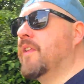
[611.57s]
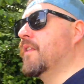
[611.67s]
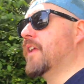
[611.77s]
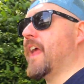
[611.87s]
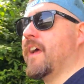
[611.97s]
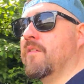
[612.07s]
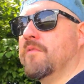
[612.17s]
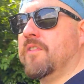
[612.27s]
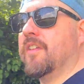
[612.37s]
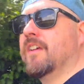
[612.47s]
the
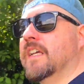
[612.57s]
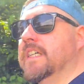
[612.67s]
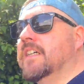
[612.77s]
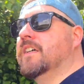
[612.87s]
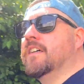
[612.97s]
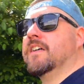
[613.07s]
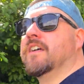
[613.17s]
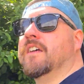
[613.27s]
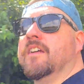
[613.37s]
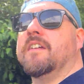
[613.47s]
cows,
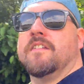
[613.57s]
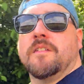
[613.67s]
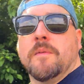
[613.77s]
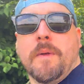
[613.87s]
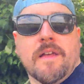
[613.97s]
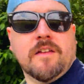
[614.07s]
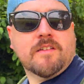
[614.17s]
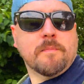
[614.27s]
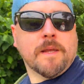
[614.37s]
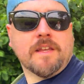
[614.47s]
the birds,
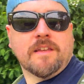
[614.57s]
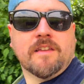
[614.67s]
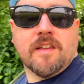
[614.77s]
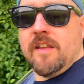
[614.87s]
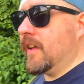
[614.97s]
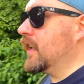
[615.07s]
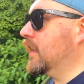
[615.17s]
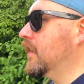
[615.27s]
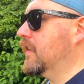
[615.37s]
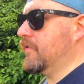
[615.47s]
the bees,
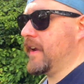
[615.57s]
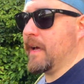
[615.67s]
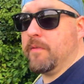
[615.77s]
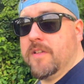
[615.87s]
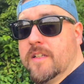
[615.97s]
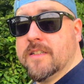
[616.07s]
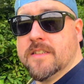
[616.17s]
the flowers,